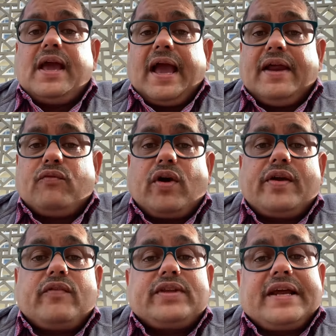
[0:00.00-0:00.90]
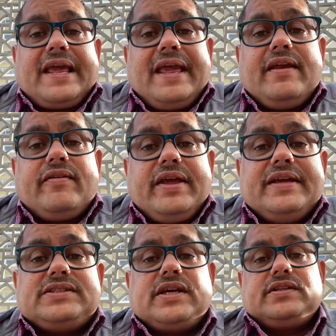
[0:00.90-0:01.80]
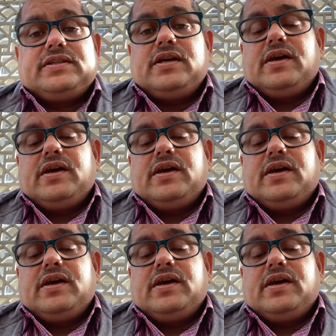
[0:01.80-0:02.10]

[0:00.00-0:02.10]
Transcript: And one of the key reason